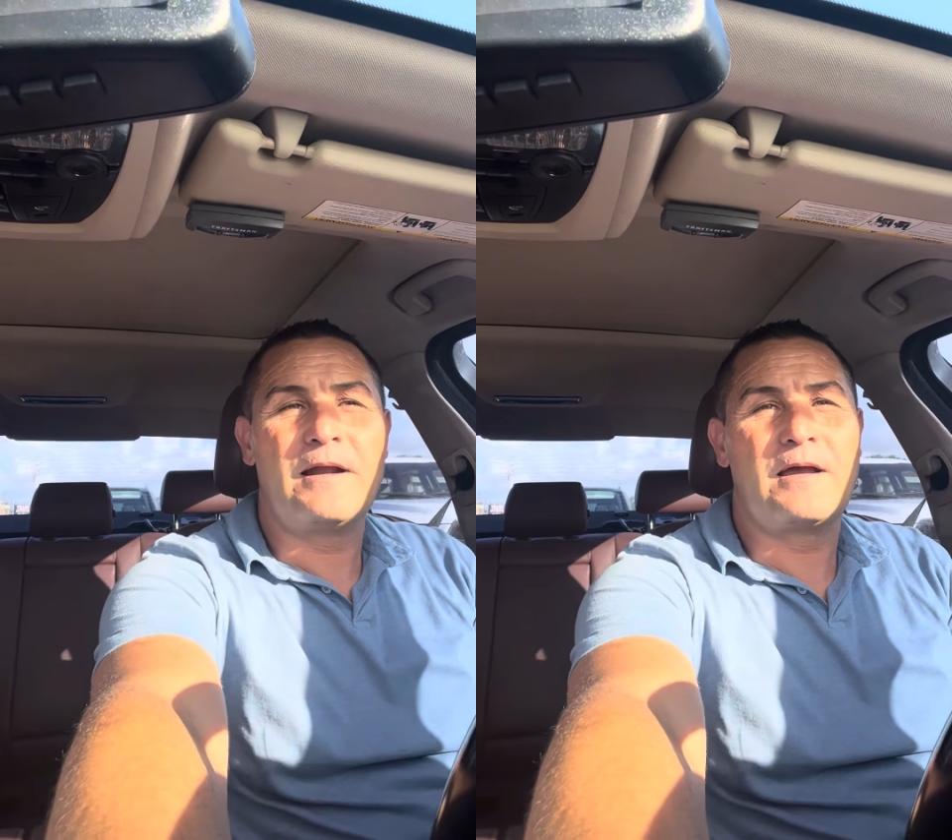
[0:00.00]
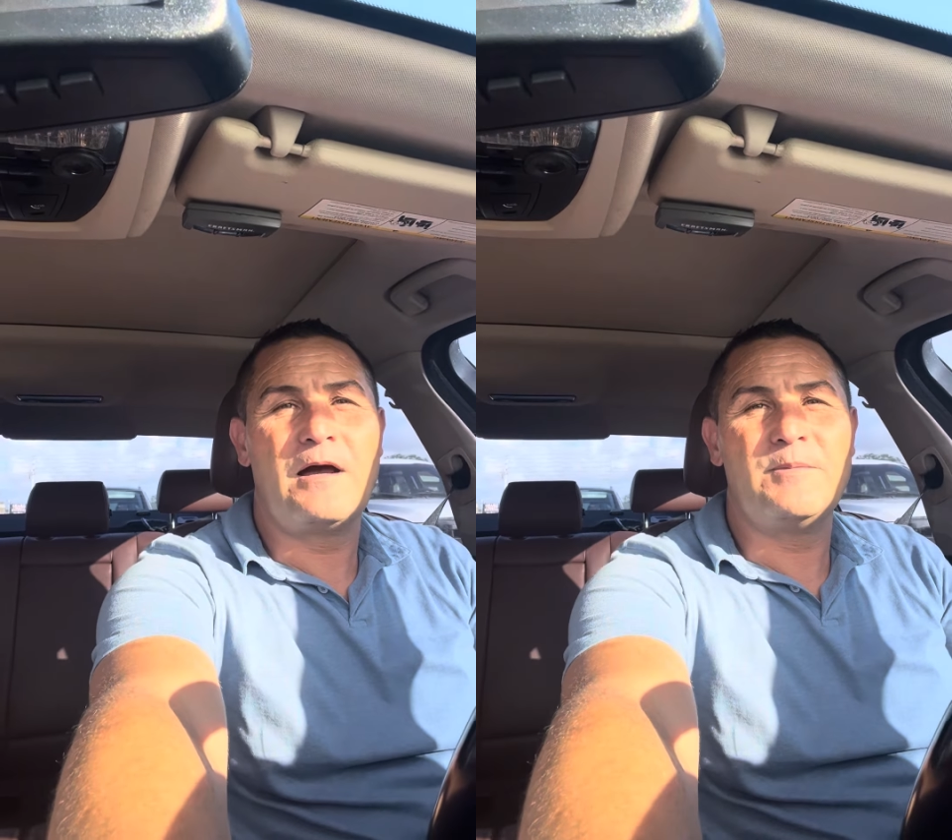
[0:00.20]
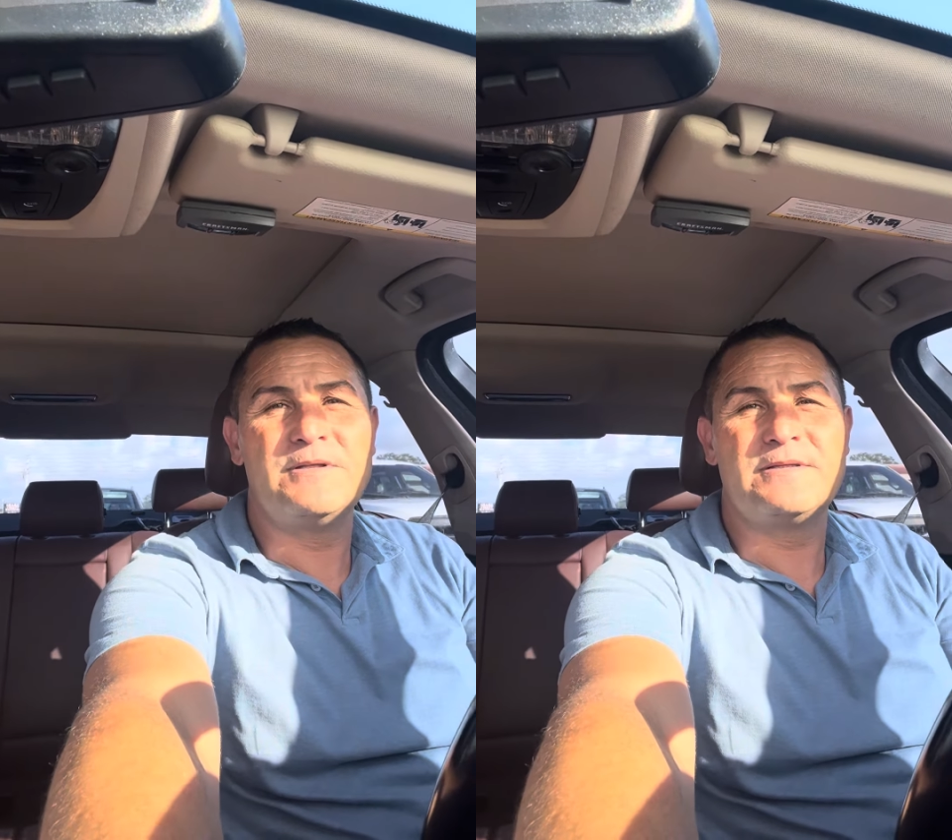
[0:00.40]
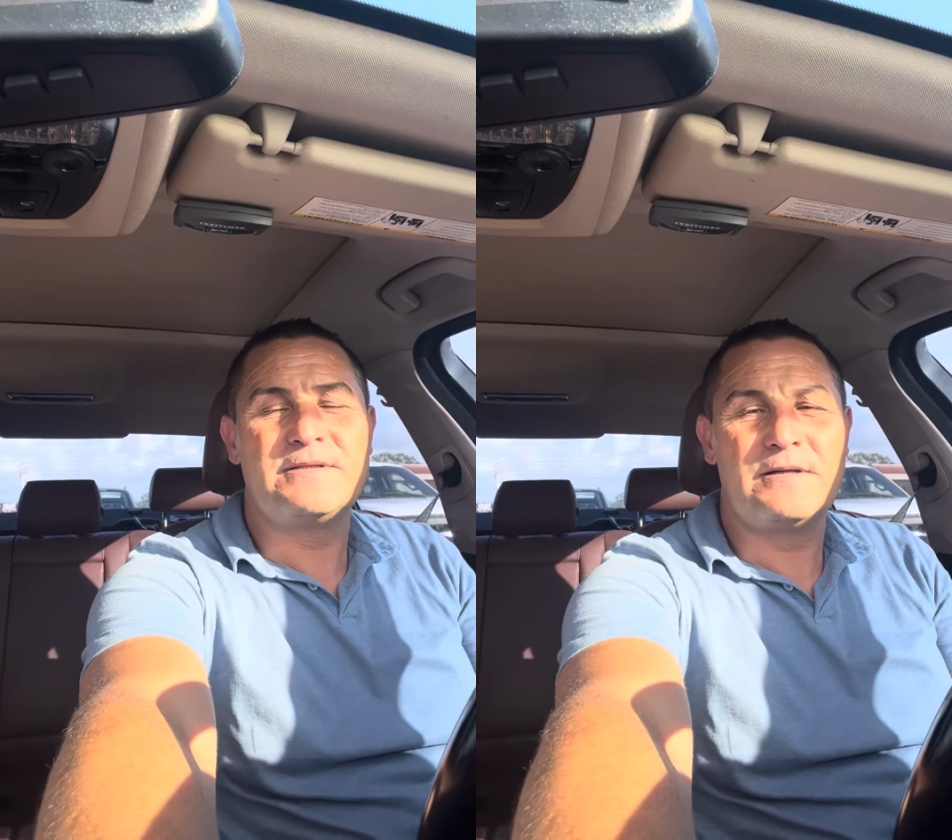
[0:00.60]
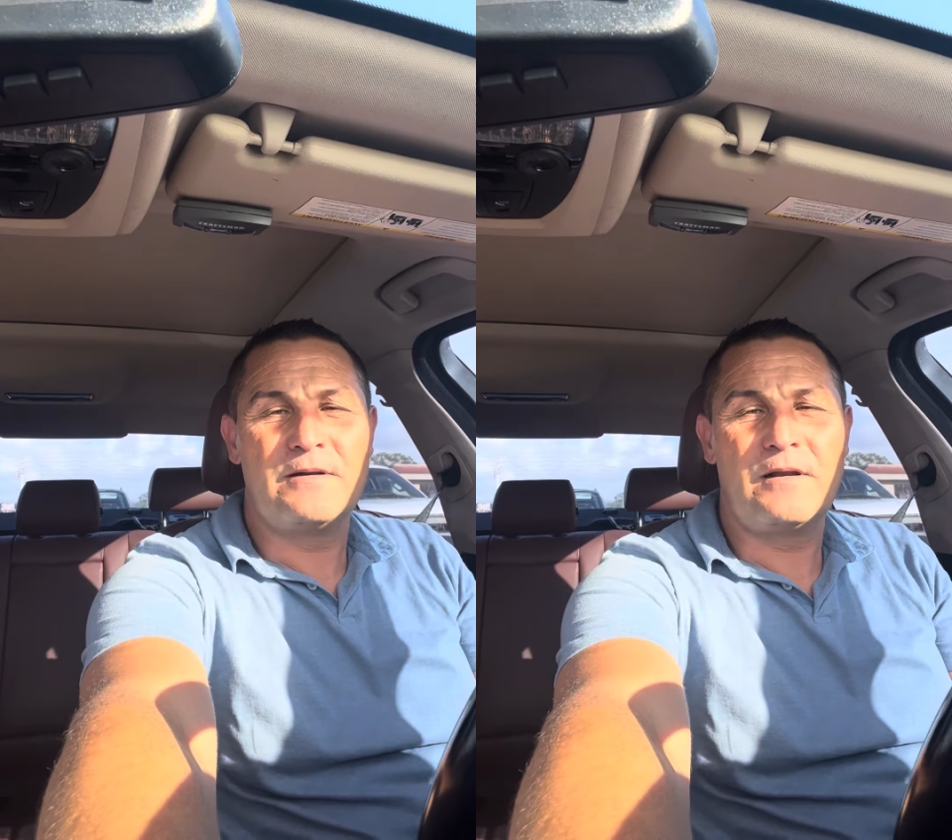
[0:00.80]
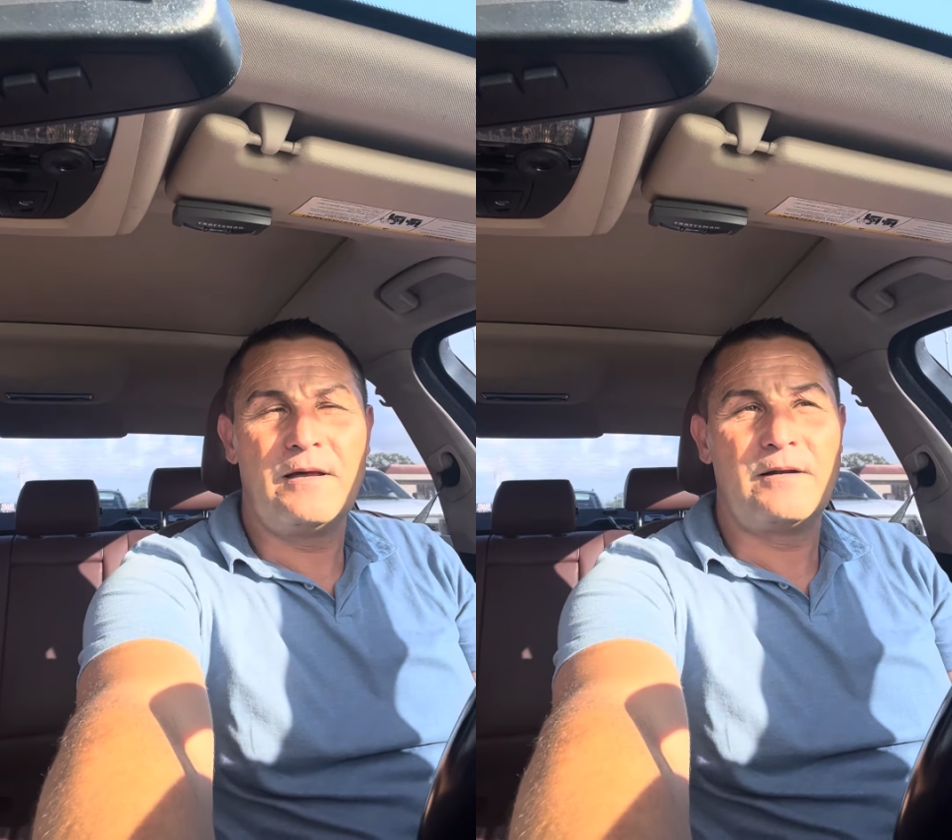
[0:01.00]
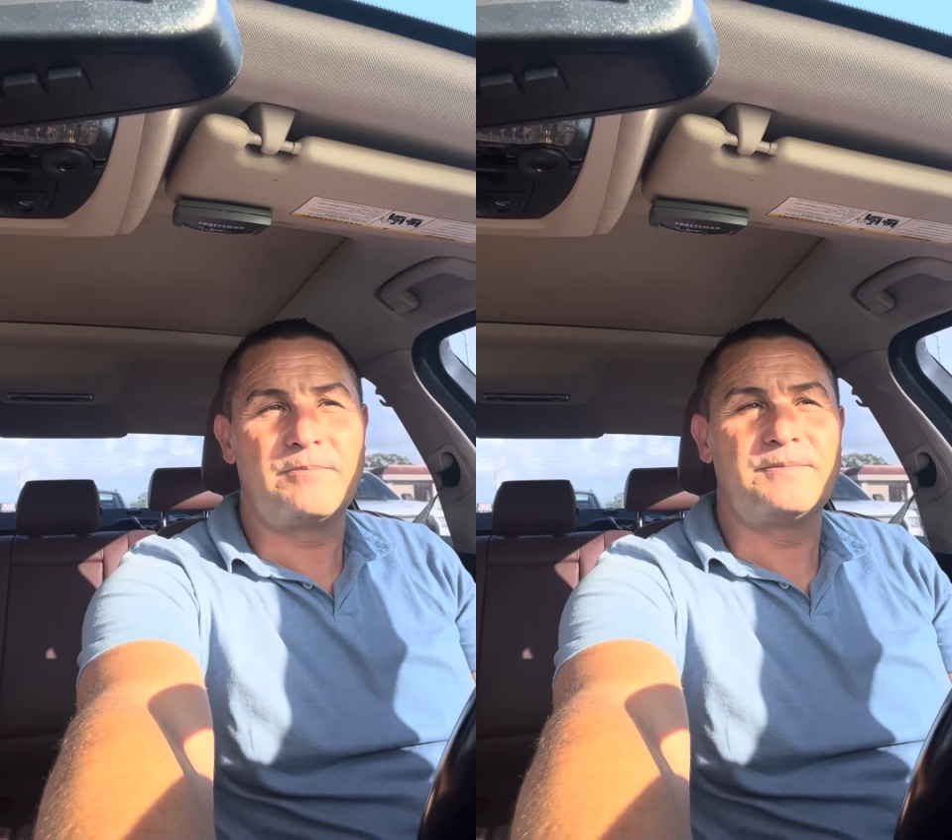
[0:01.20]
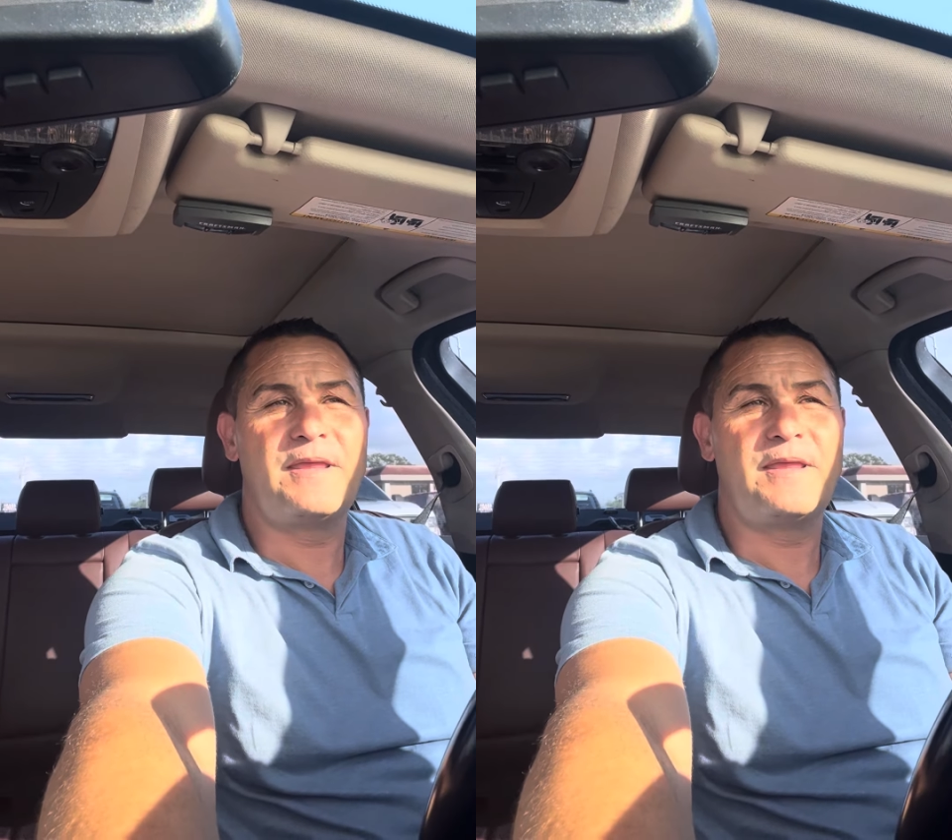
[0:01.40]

of comments and a lot of